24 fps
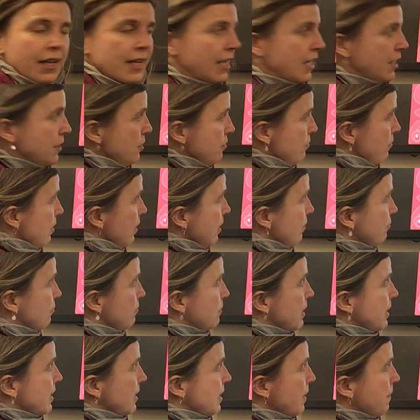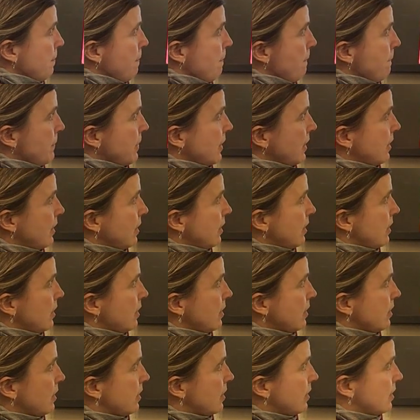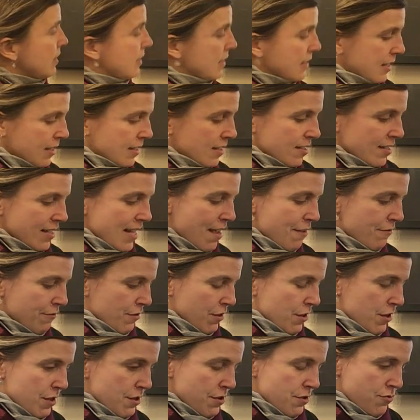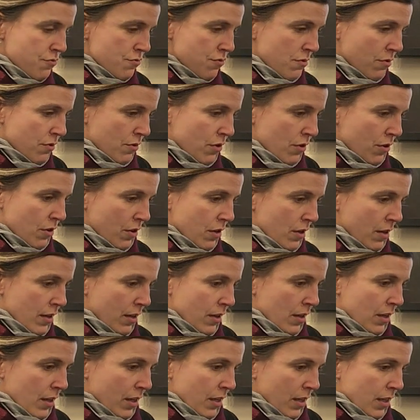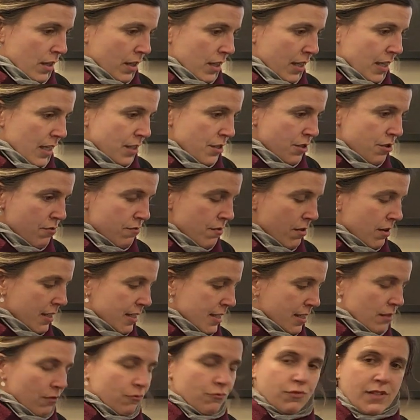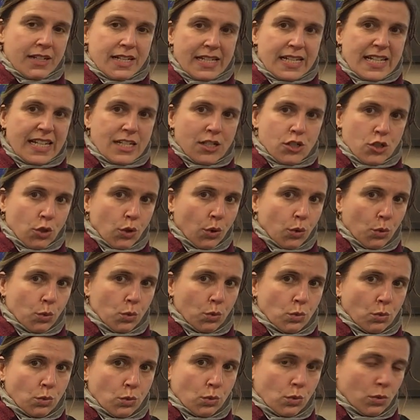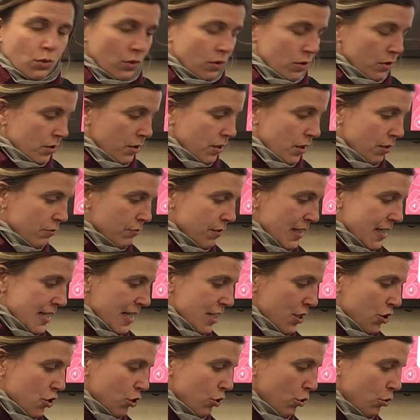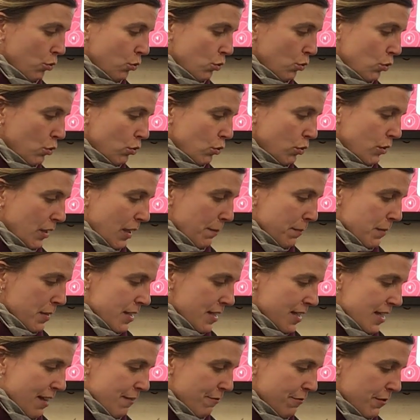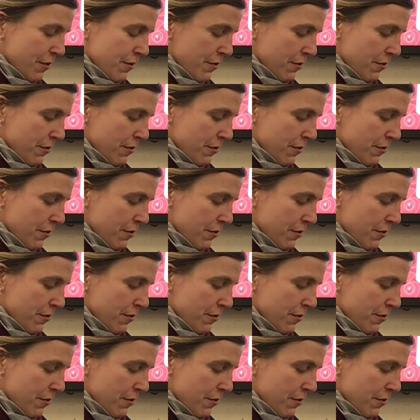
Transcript: Can you write for me number 7? Can you write it really tall? A really tall number 7.